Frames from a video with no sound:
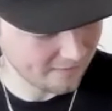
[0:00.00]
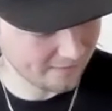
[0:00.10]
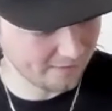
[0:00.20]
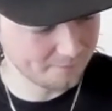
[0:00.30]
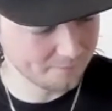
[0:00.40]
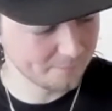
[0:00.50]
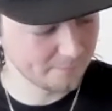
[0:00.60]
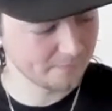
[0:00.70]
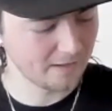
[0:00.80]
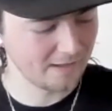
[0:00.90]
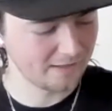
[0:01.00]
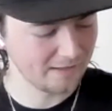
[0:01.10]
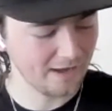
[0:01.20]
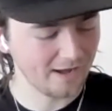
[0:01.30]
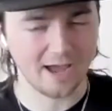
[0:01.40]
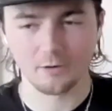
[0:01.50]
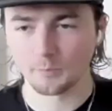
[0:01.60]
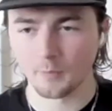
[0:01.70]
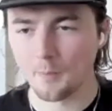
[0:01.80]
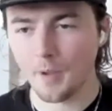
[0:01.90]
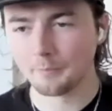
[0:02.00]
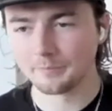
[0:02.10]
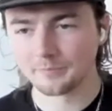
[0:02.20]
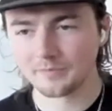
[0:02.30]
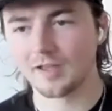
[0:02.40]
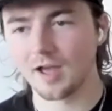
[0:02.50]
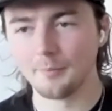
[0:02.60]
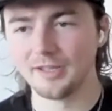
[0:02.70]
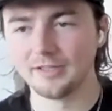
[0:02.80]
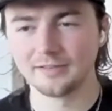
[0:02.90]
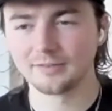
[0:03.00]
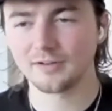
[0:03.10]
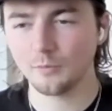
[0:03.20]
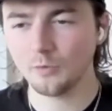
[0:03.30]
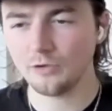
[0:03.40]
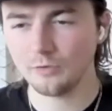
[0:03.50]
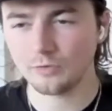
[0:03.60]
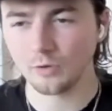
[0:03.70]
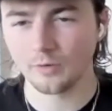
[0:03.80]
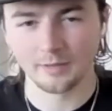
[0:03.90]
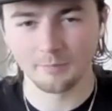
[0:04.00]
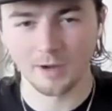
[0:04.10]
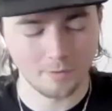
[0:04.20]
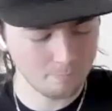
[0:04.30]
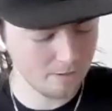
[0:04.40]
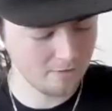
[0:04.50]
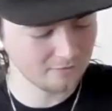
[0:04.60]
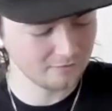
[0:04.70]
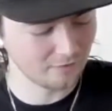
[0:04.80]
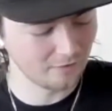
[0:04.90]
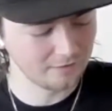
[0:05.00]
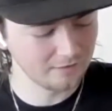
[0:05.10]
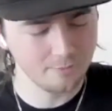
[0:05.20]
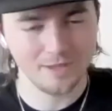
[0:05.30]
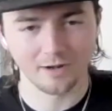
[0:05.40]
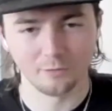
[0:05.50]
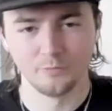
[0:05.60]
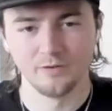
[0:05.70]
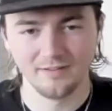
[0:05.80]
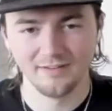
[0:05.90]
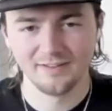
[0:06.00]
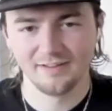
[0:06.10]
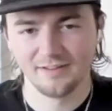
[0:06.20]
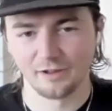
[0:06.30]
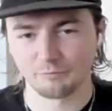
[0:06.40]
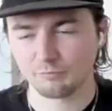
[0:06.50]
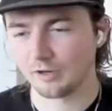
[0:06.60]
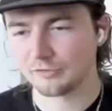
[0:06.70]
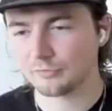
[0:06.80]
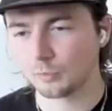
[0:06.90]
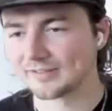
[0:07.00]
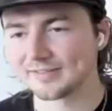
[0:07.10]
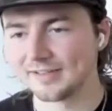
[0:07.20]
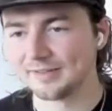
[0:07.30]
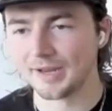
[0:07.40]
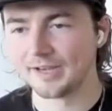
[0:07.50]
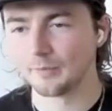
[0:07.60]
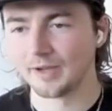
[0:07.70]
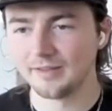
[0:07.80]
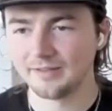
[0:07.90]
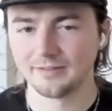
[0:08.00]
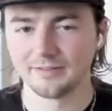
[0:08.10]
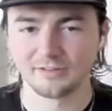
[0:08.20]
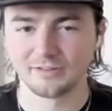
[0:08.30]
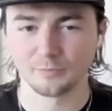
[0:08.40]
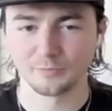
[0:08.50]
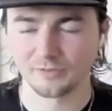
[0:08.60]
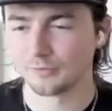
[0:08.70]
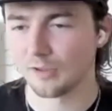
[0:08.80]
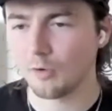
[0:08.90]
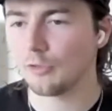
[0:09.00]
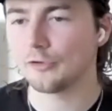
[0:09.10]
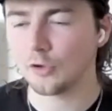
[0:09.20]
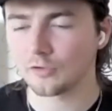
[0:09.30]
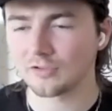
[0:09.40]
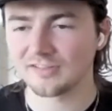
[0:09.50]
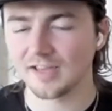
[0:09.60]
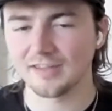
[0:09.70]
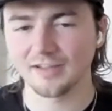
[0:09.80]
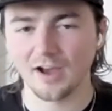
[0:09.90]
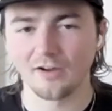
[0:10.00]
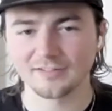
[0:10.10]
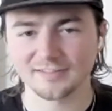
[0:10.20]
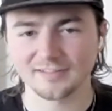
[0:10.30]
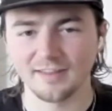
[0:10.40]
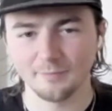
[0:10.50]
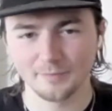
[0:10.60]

um, they allowed my mum to come in. I was like, What are you doing here, mum? I'm perfectly fine. Leave me alone. I, I just want to sleep anyway. And she, she was like, Oh, the doctors say you can't sleep.